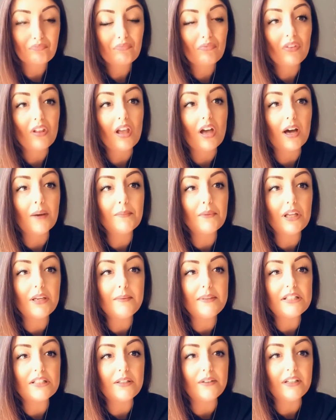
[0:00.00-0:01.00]
I'm going to
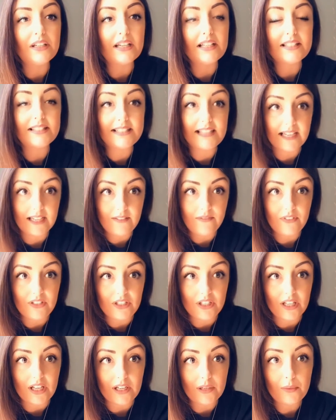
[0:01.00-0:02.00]
be doing a second
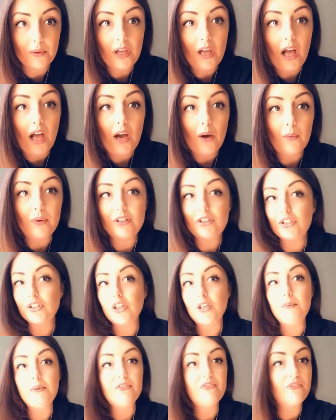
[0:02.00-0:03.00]
video, which is
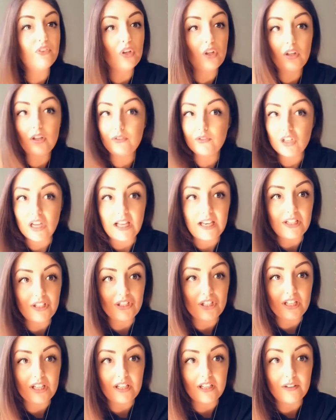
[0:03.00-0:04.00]
going to be full of
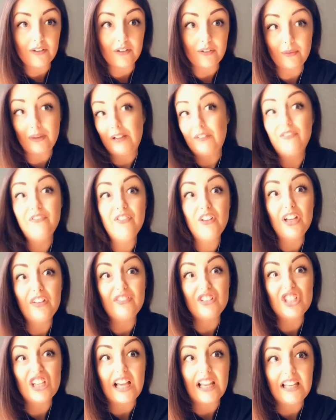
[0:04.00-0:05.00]
challenges.
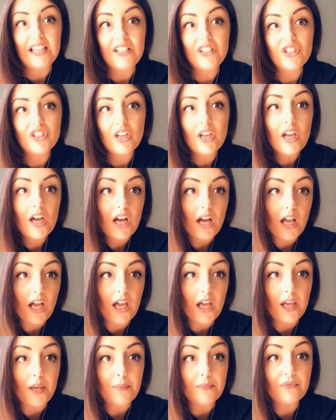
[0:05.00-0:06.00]

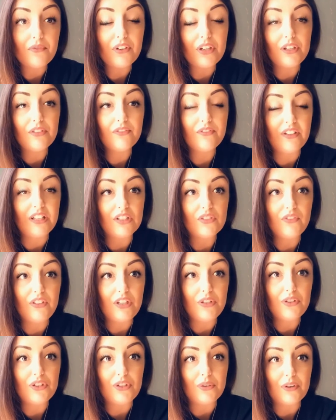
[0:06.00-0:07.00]
For you, things for you
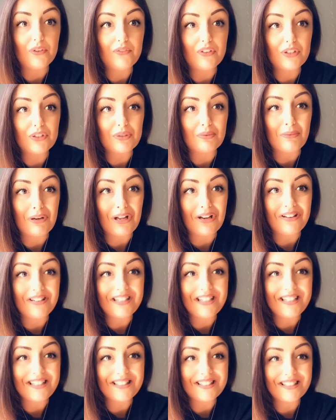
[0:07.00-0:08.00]
to do over the summer
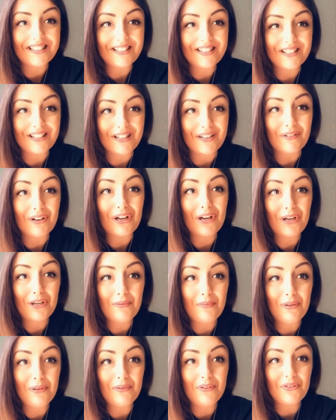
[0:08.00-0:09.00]
holidays. So I
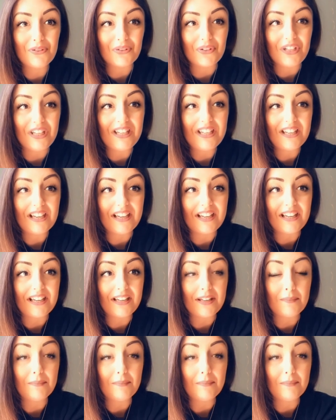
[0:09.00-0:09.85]
hope you enjoy it.